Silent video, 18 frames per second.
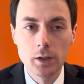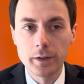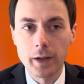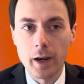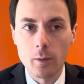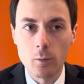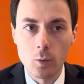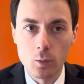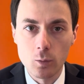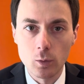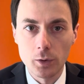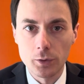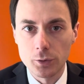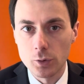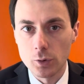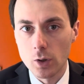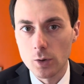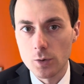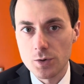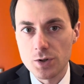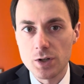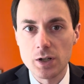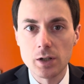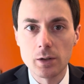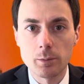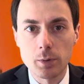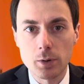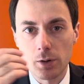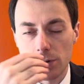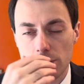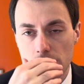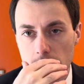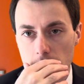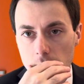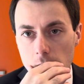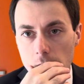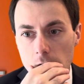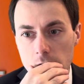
then I will want to go see the person.